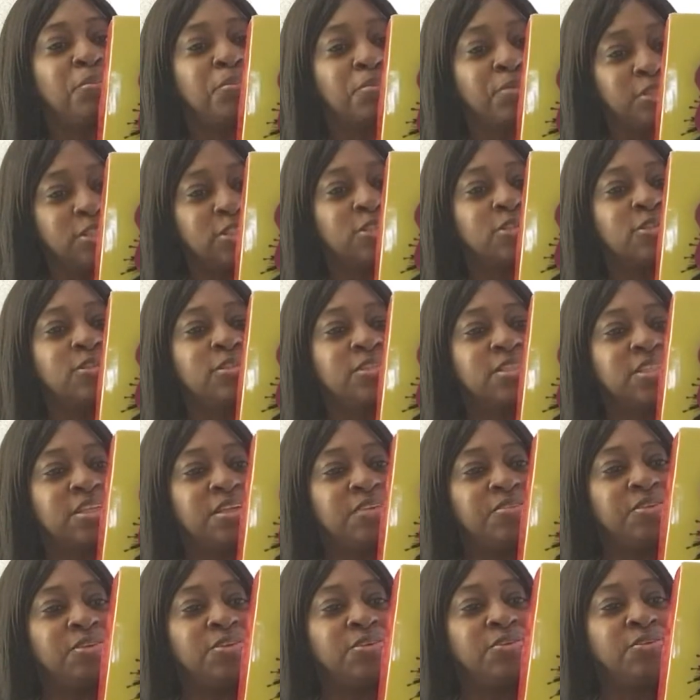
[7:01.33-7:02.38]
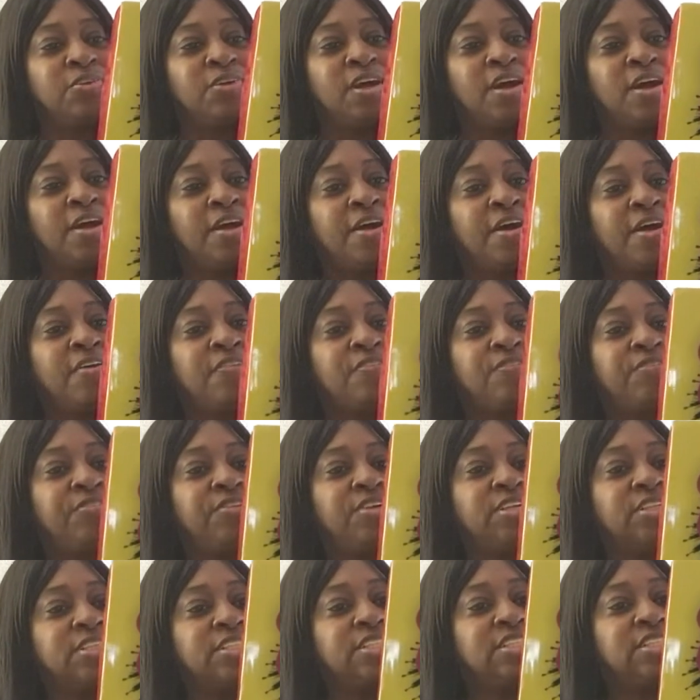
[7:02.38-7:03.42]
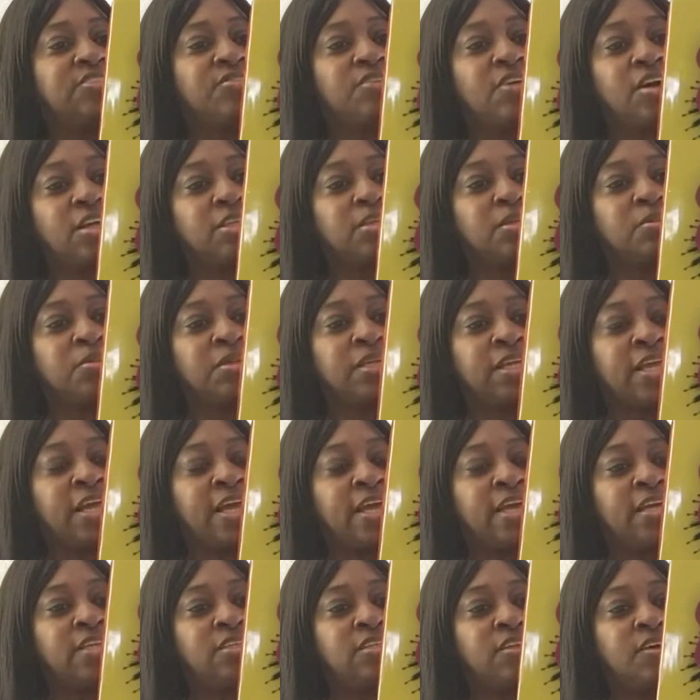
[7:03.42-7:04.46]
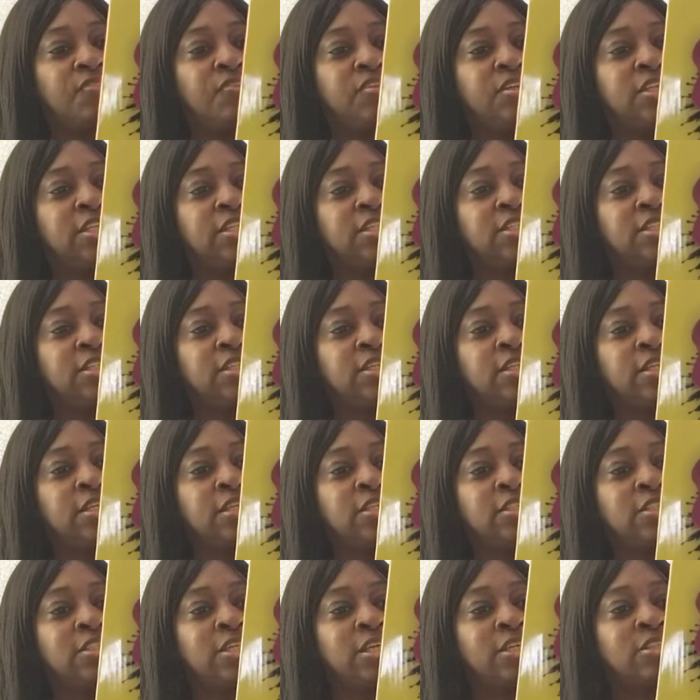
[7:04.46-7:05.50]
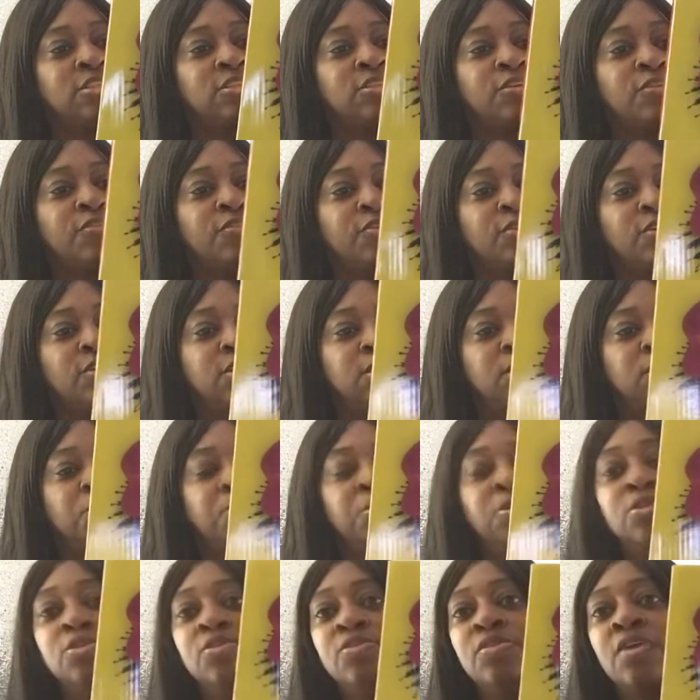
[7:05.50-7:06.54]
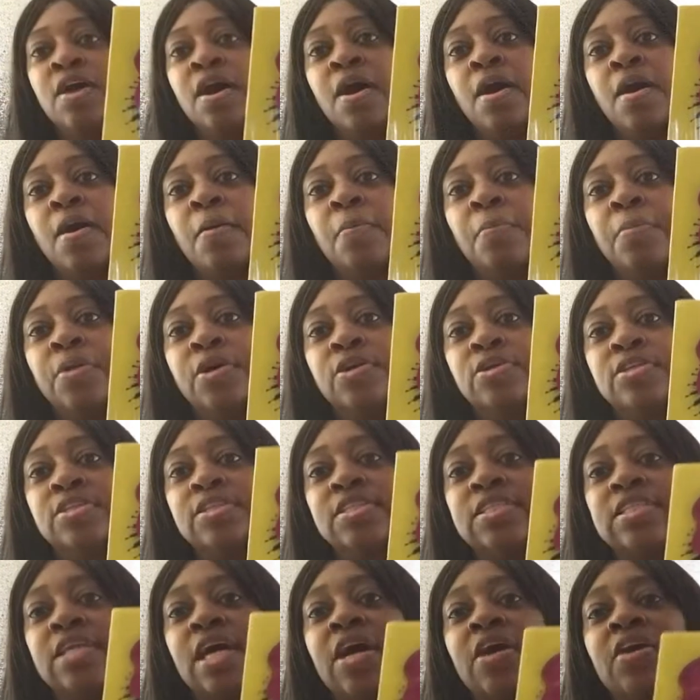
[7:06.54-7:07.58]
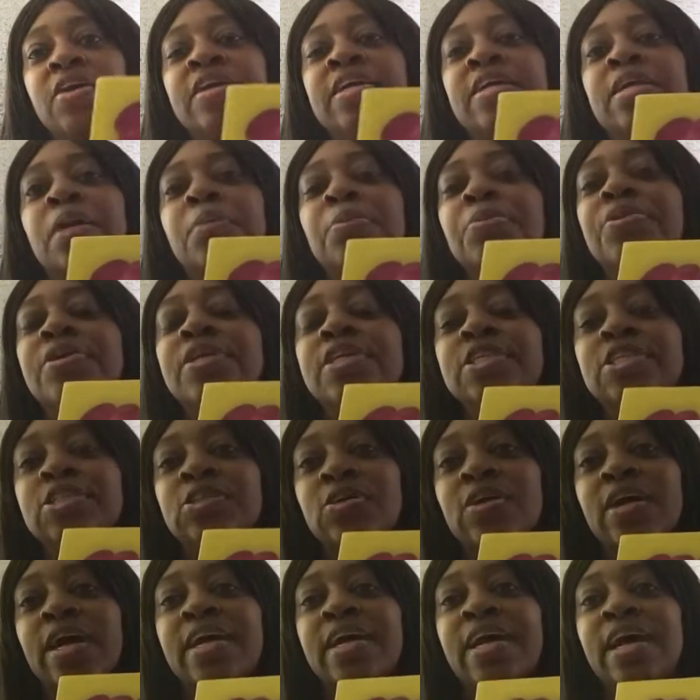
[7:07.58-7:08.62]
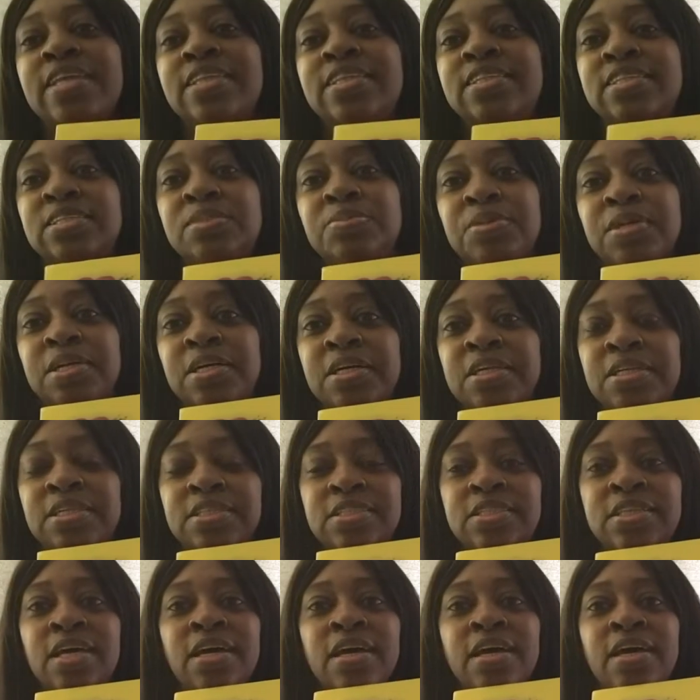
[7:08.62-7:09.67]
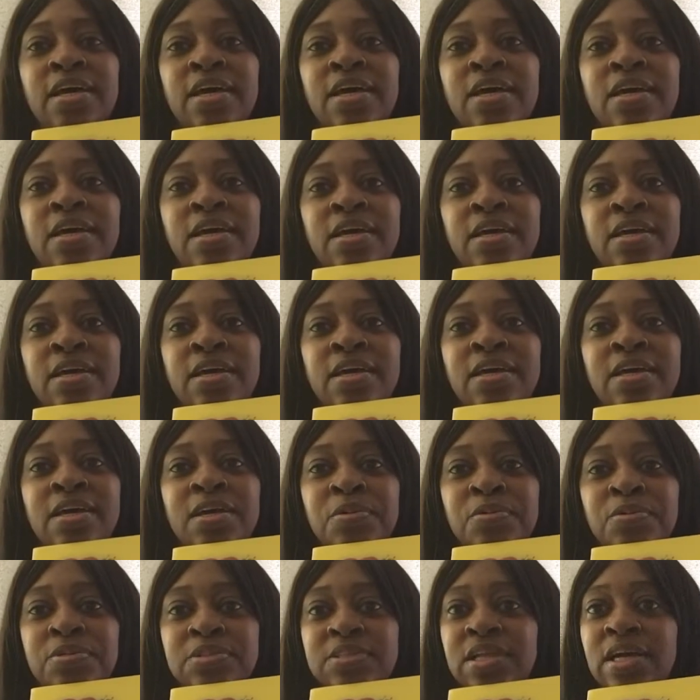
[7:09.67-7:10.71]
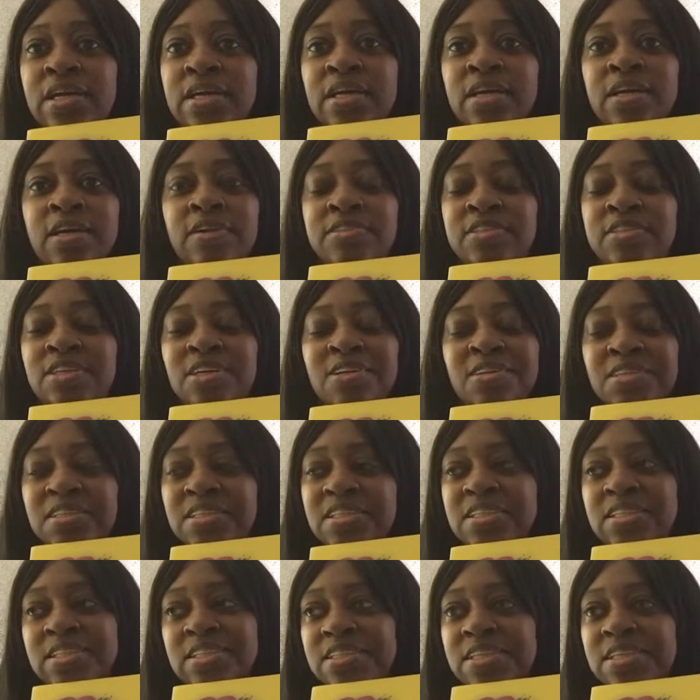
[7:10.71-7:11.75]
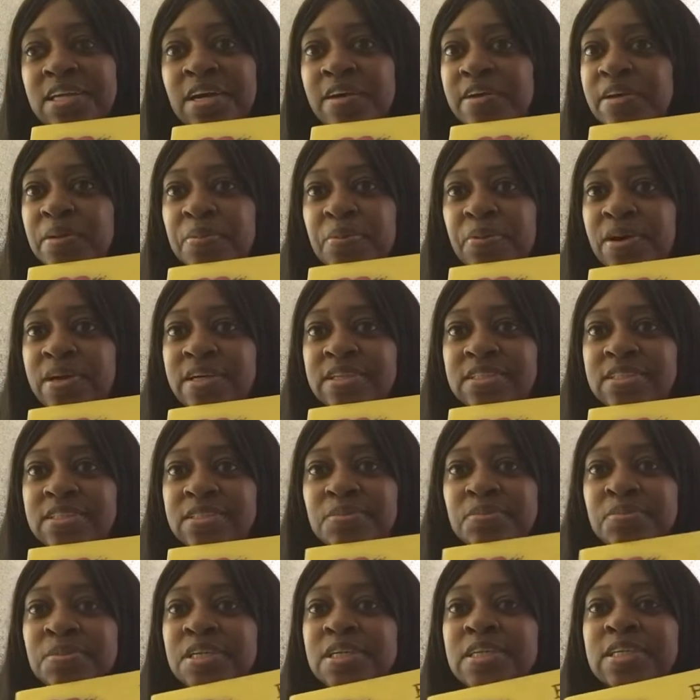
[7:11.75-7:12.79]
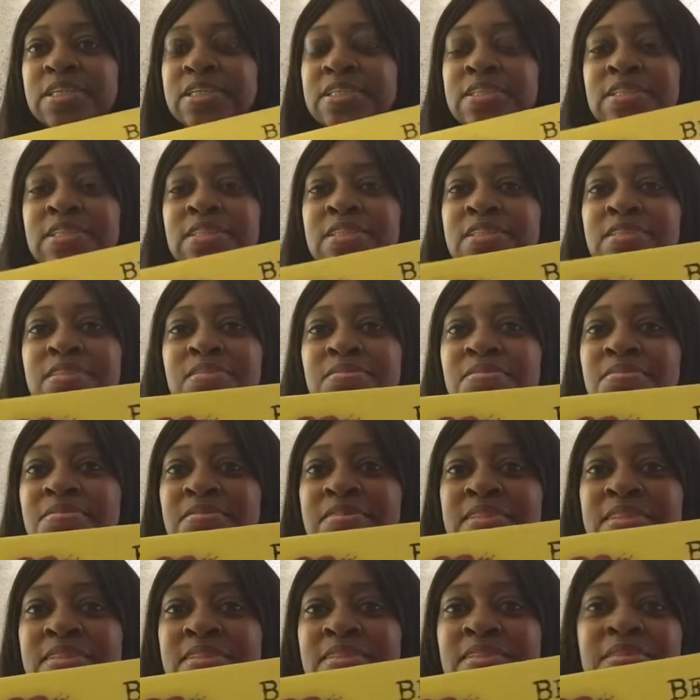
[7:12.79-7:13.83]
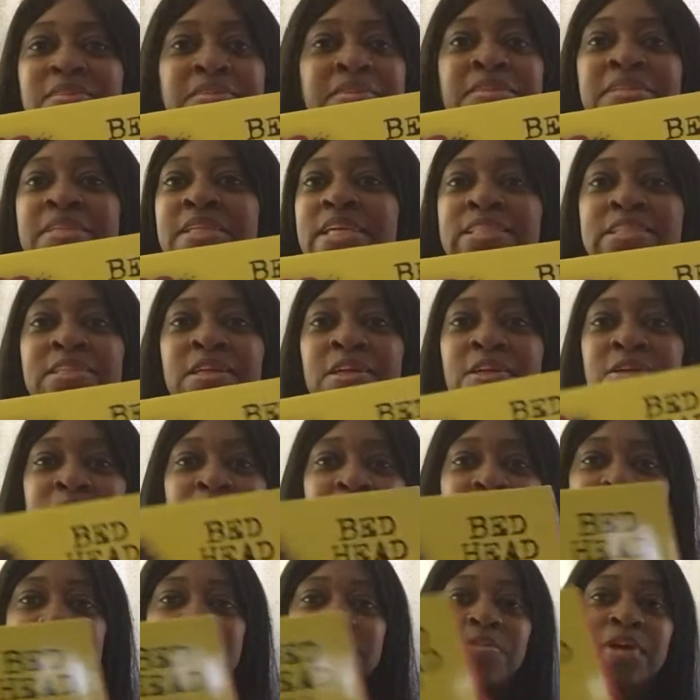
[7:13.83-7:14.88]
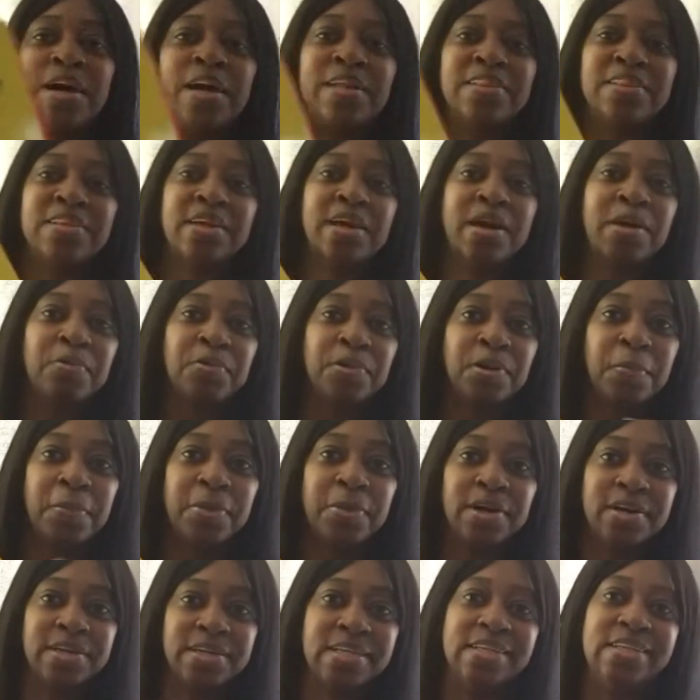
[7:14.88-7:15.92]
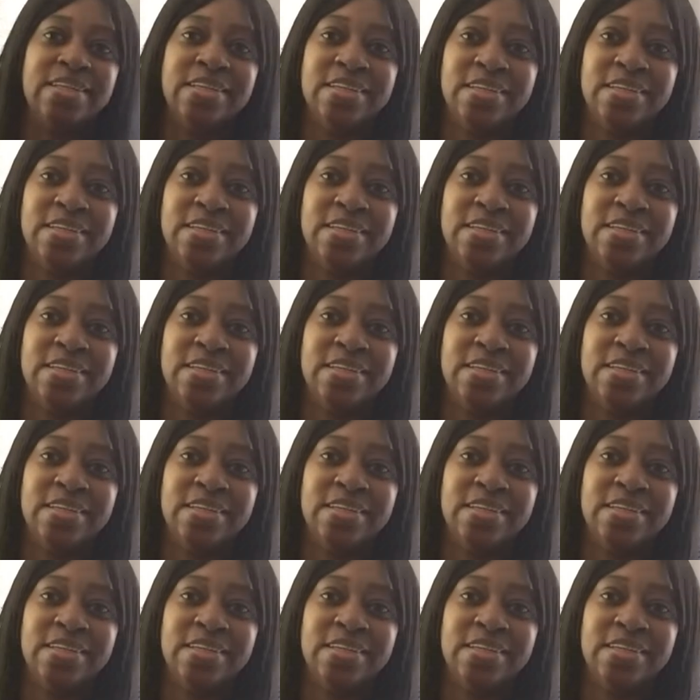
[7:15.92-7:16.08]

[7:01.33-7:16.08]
bristles give you fearless volume and add definition and texture for a smooth folder style. And I'm pretty sure I got this because it was like at a totally discounted price, because that's the only reason why I think I would have bought it.